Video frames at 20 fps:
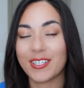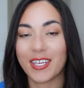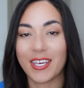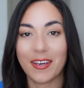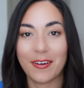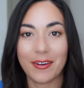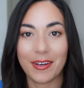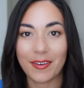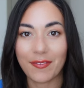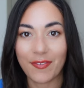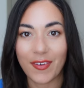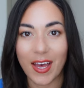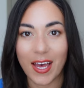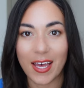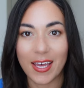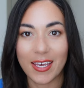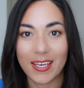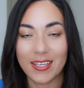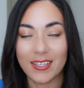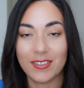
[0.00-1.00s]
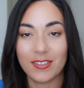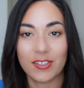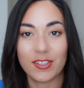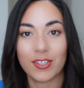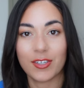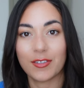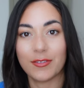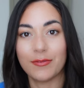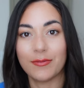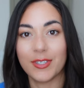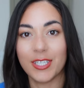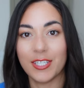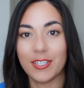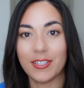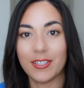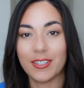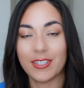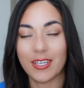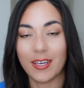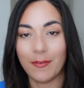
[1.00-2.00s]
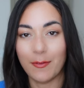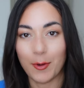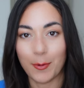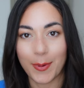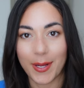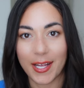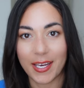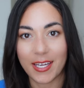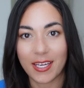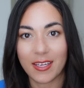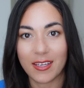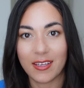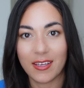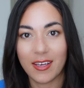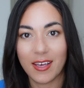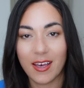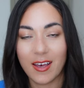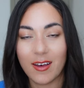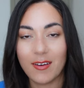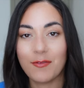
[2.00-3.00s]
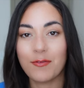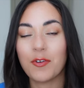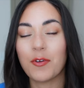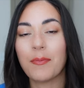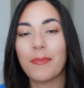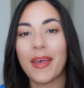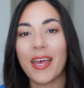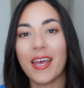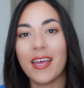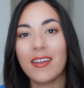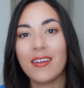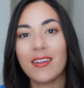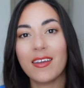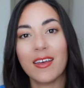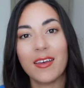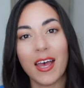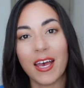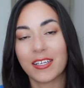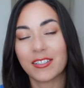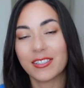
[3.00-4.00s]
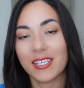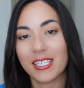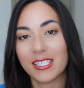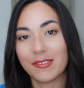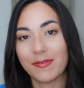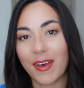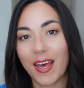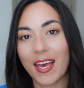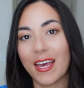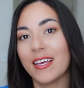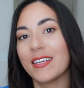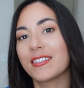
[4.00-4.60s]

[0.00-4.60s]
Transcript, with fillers: to carrying fat in certain regions of your body. For men, excess fat